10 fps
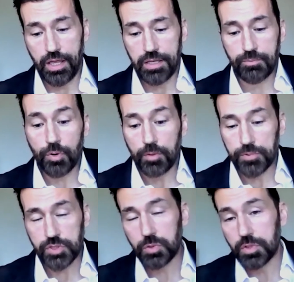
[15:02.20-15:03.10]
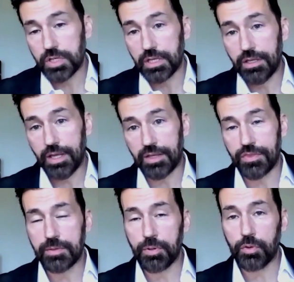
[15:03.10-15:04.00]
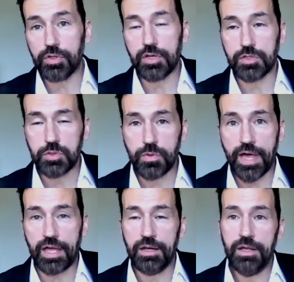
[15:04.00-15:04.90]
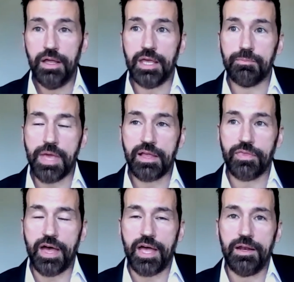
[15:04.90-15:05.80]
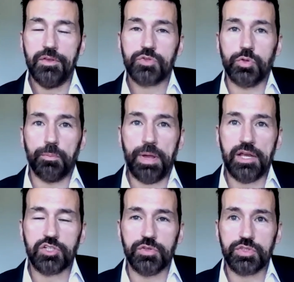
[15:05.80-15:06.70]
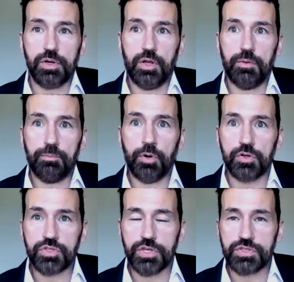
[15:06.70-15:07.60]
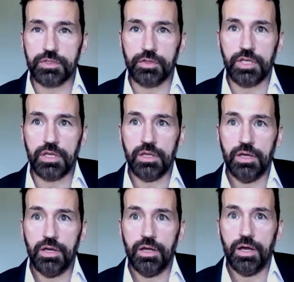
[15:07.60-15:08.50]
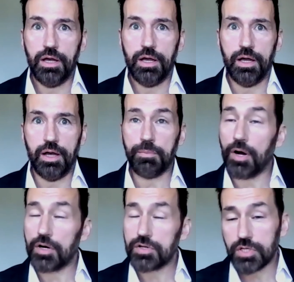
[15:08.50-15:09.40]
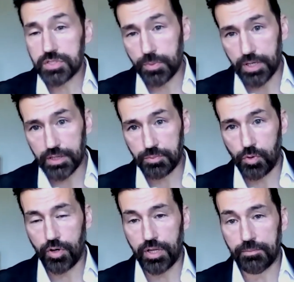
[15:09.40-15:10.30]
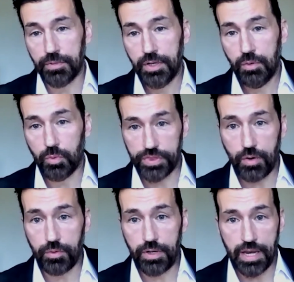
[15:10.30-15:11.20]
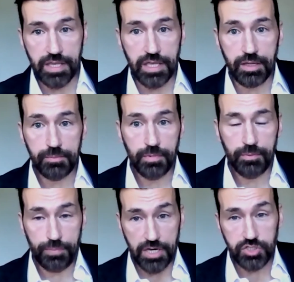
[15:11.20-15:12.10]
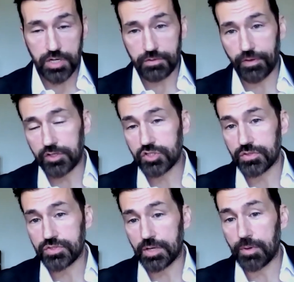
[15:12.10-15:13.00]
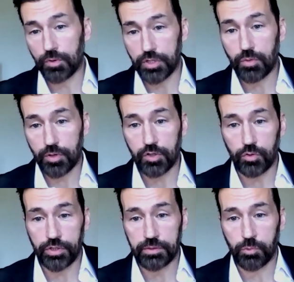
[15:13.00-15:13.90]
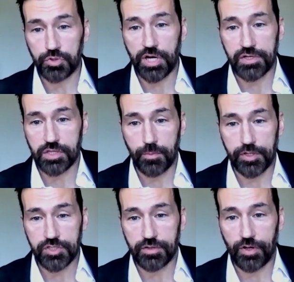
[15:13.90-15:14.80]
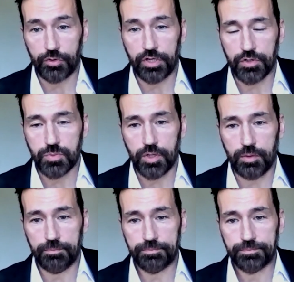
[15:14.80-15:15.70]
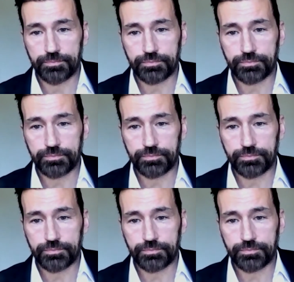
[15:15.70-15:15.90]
in perpetuity. And the ability to do that and make that so the patient's persistently participating in the program without any patient intervention is going to be really critical and will change the dimension of healthcare as well.